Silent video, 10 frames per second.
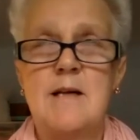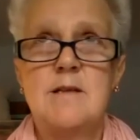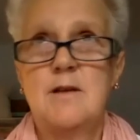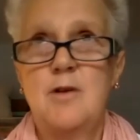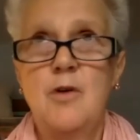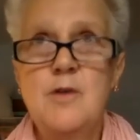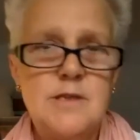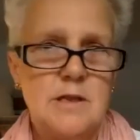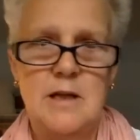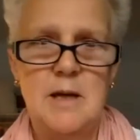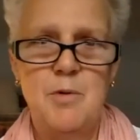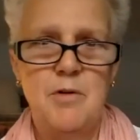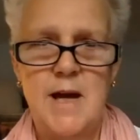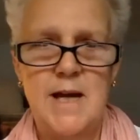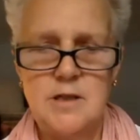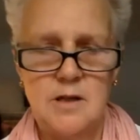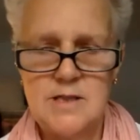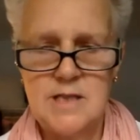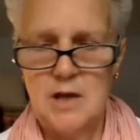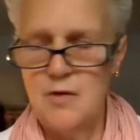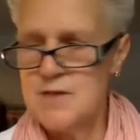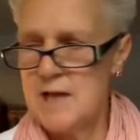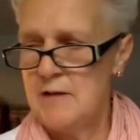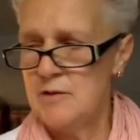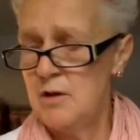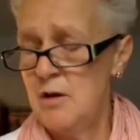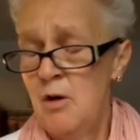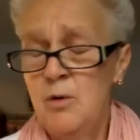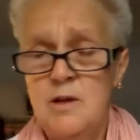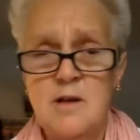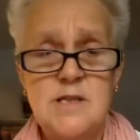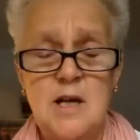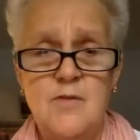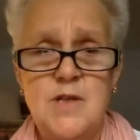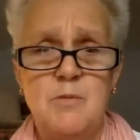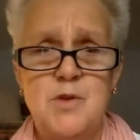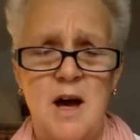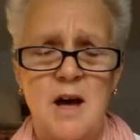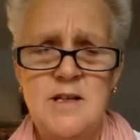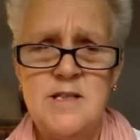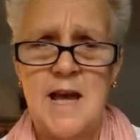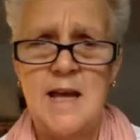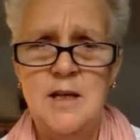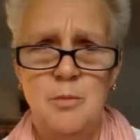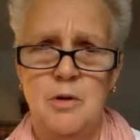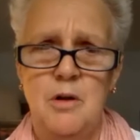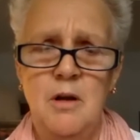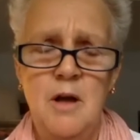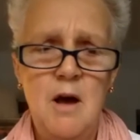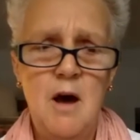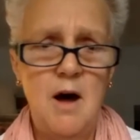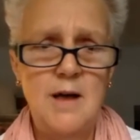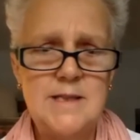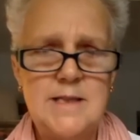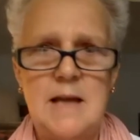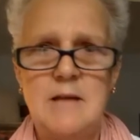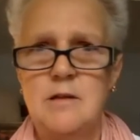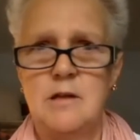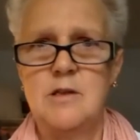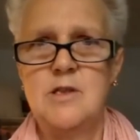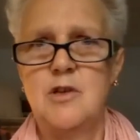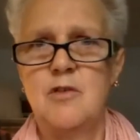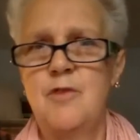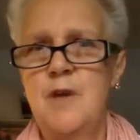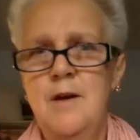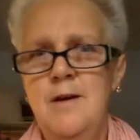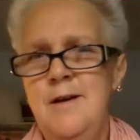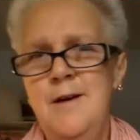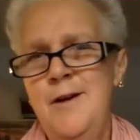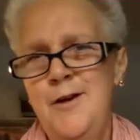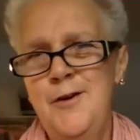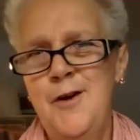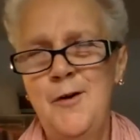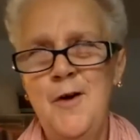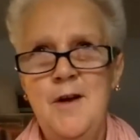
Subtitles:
constantly berate ourselves and hold ourselves up to unattainable high standards of, you know,